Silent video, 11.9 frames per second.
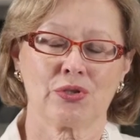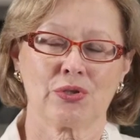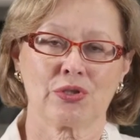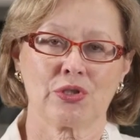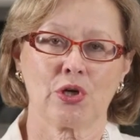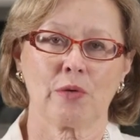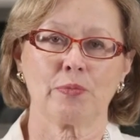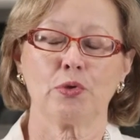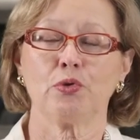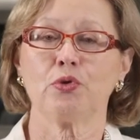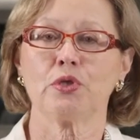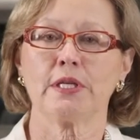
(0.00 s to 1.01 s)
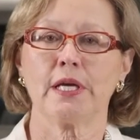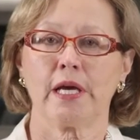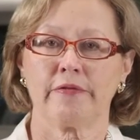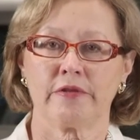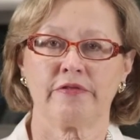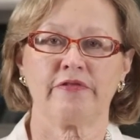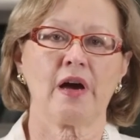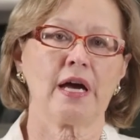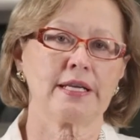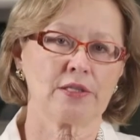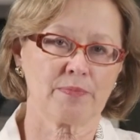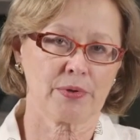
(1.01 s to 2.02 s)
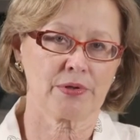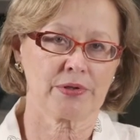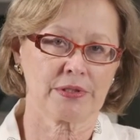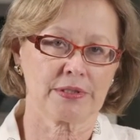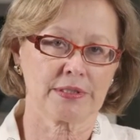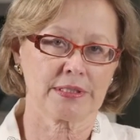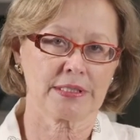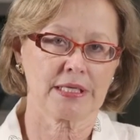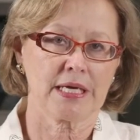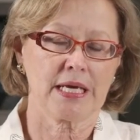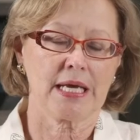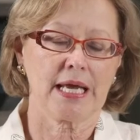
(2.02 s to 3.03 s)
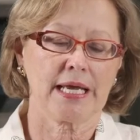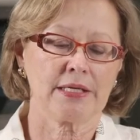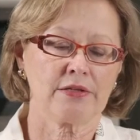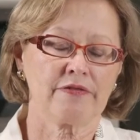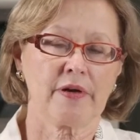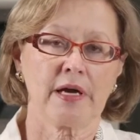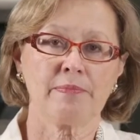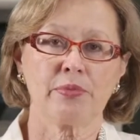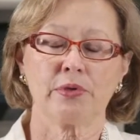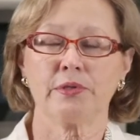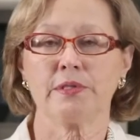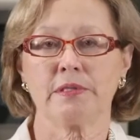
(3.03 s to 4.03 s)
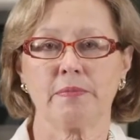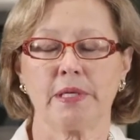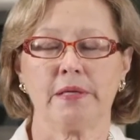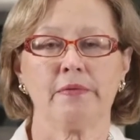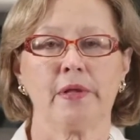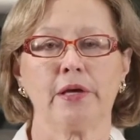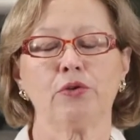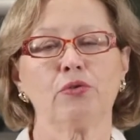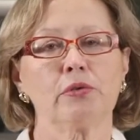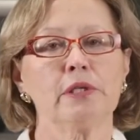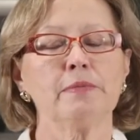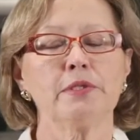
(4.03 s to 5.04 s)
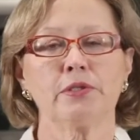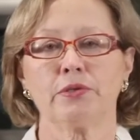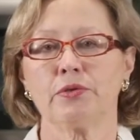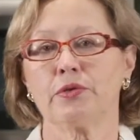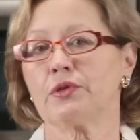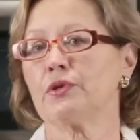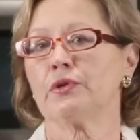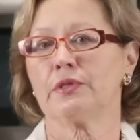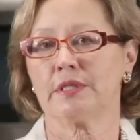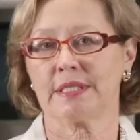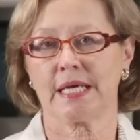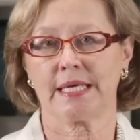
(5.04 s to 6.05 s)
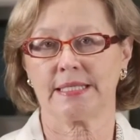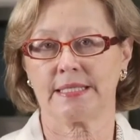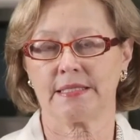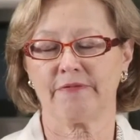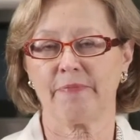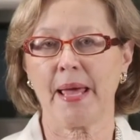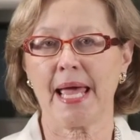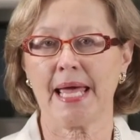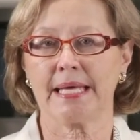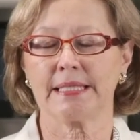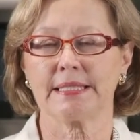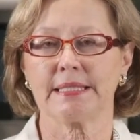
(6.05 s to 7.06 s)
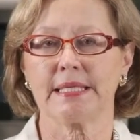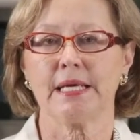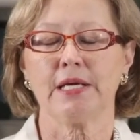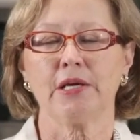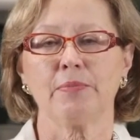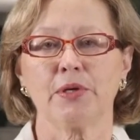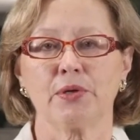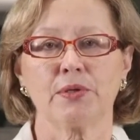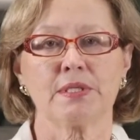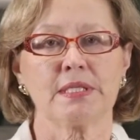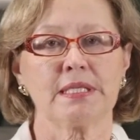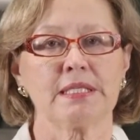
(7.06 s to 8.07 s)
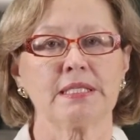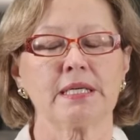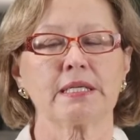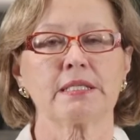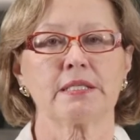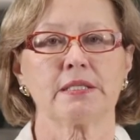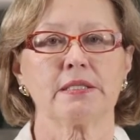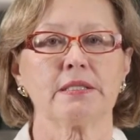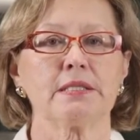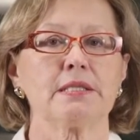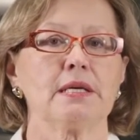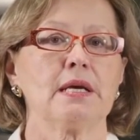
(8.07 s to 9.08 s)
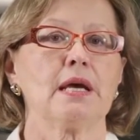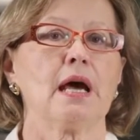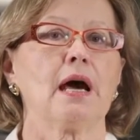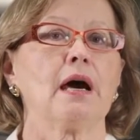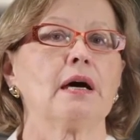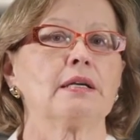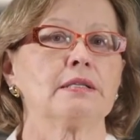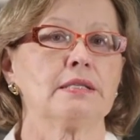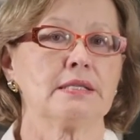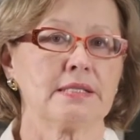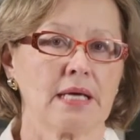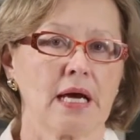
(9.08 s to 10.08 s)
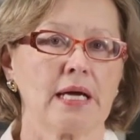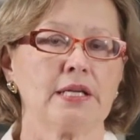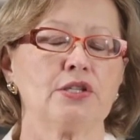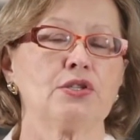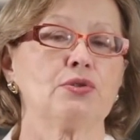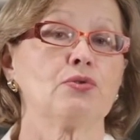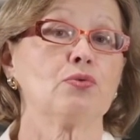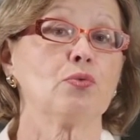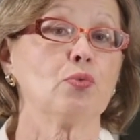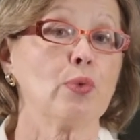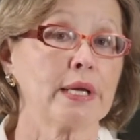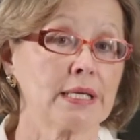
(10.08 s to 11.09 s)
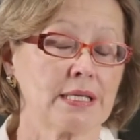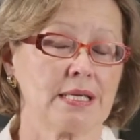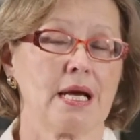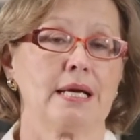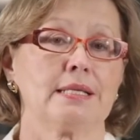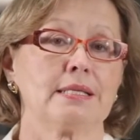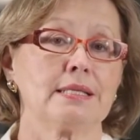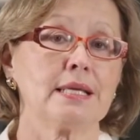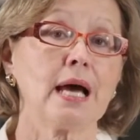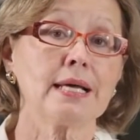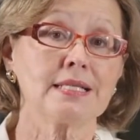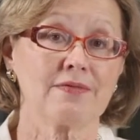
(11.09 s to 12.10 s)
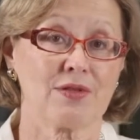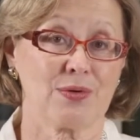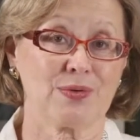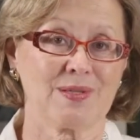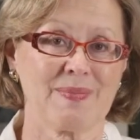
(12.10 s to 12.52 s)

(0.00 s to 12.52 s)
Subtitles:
cooktop, you usually have defined burners. And defined burners mean that you're limited to certain sizes of pans because the inductors are designed to recognize the size of those